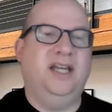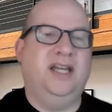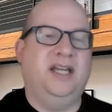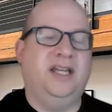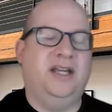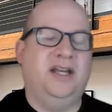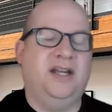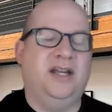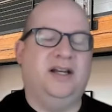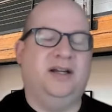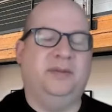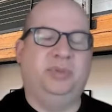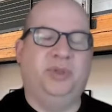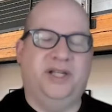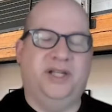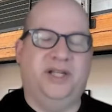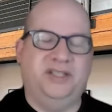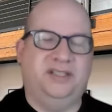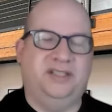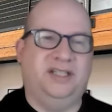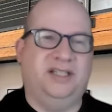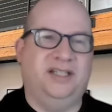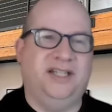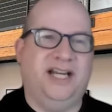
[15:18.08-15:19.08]
in
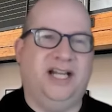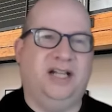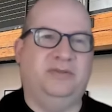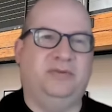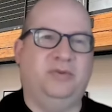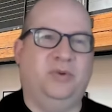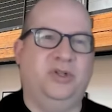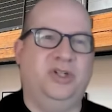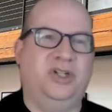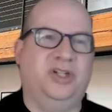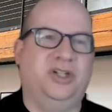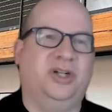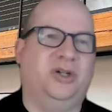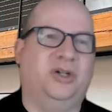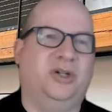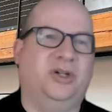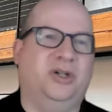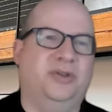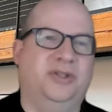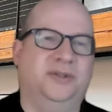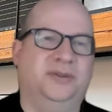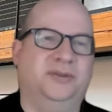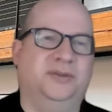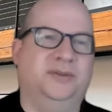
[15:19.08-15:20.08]
Pleasanton, California
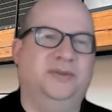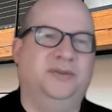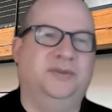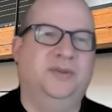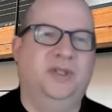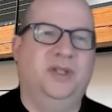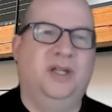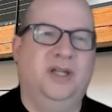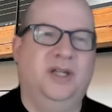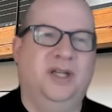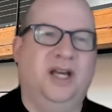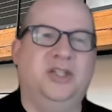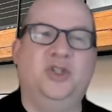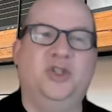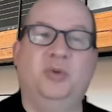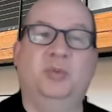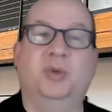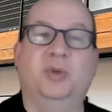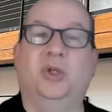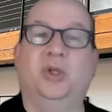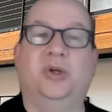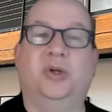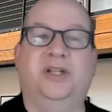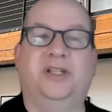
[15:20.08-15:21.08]
called the
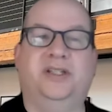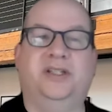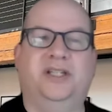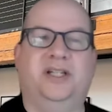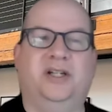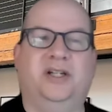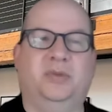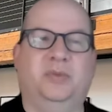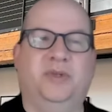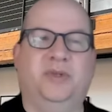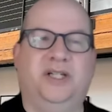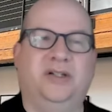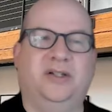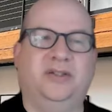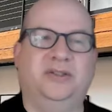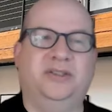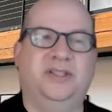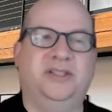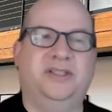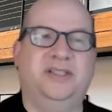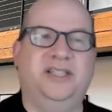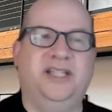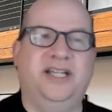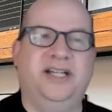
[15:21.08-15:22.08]
Consumer Learning Center. We call
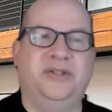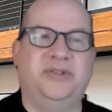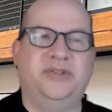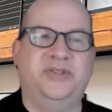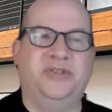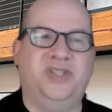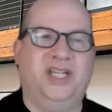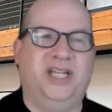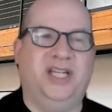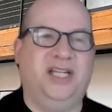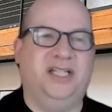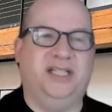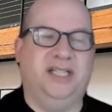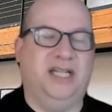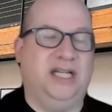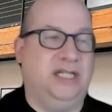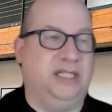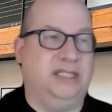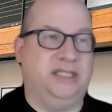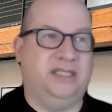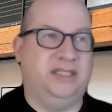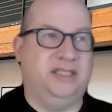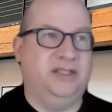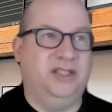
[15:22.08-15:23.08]
it the CLC, and
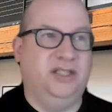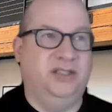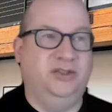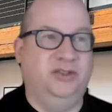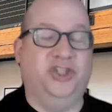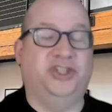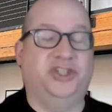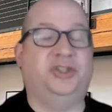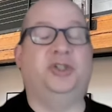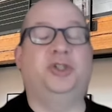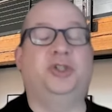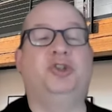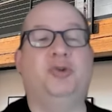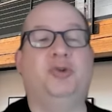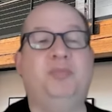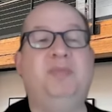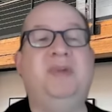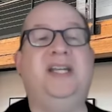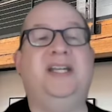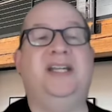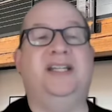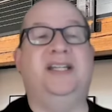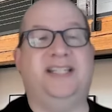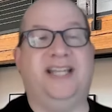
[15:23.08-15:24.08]
it is just a
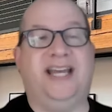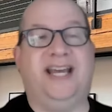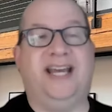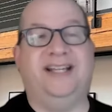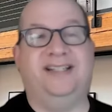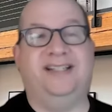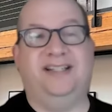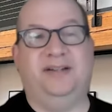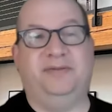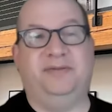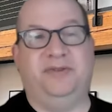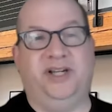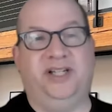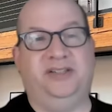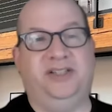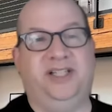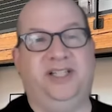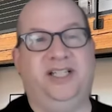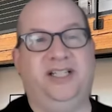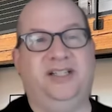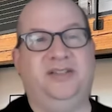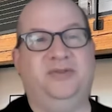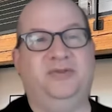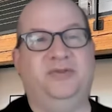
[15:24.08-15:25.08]
tremendous asset,
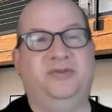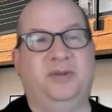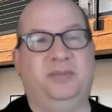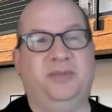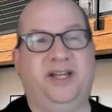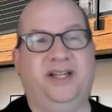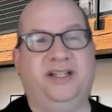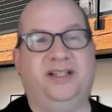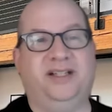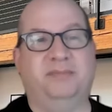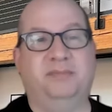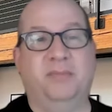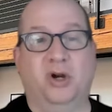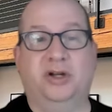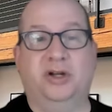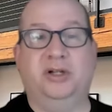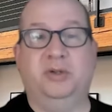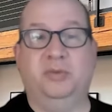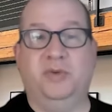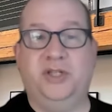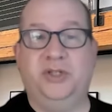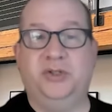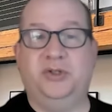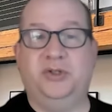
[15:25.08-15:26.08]
frankly, from like a market